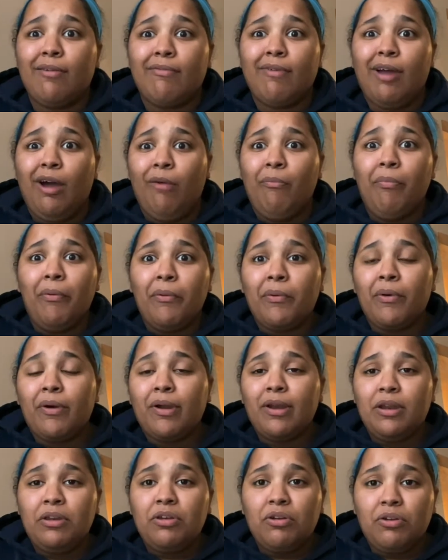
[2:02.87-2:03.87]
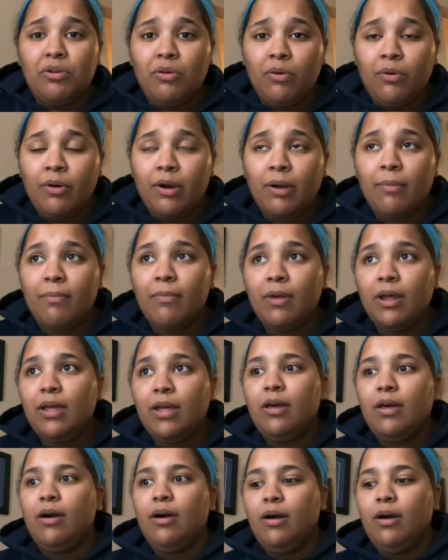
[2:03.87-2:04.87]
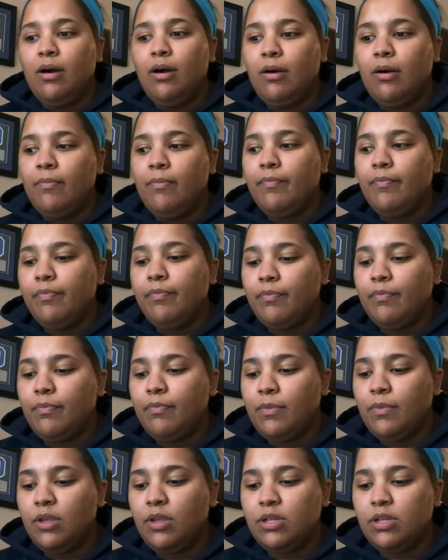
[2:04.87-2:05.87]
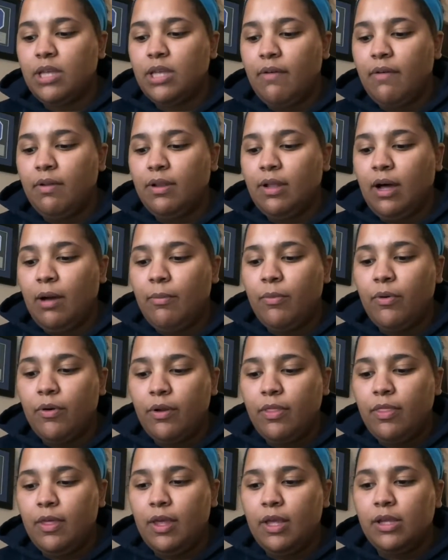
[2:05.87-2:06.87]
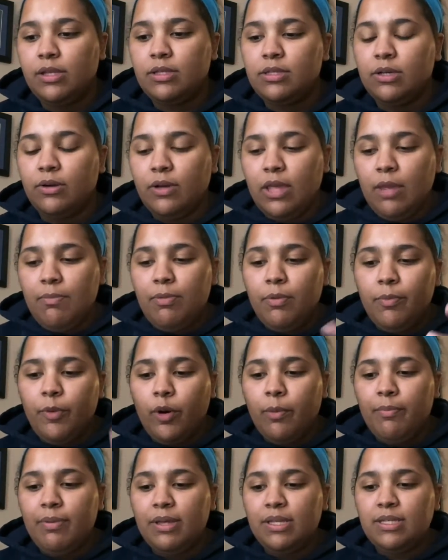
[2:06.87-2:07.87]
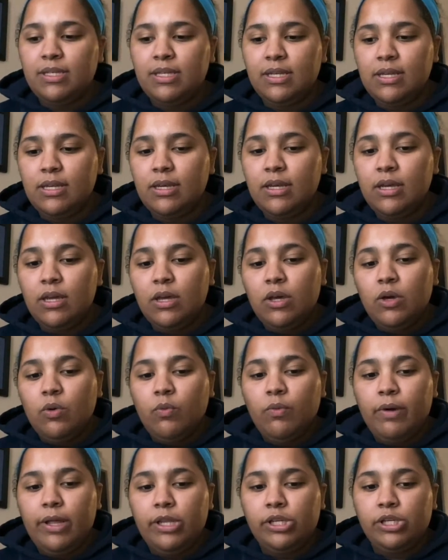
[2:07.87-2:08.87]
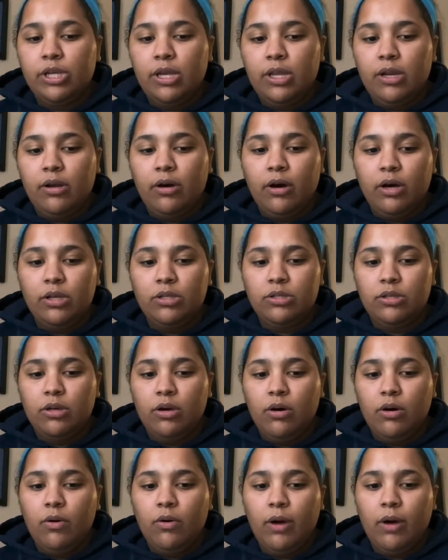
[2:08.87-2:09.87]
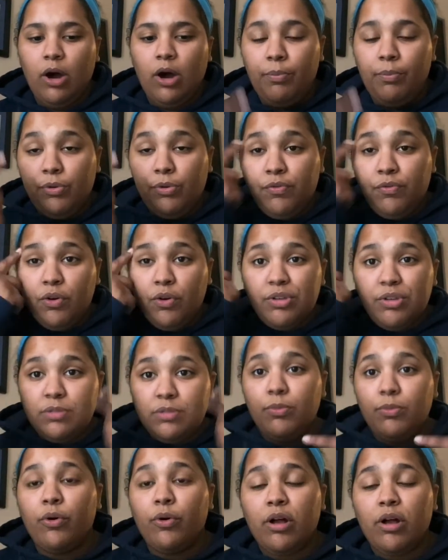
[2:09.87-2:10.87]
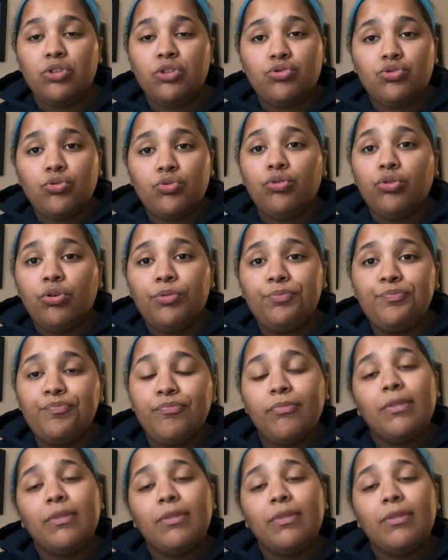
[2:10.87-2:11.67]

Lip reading: around bored in your dorm. You just have a lot more things. It'll keep you more busy, which can also help you focus more on school.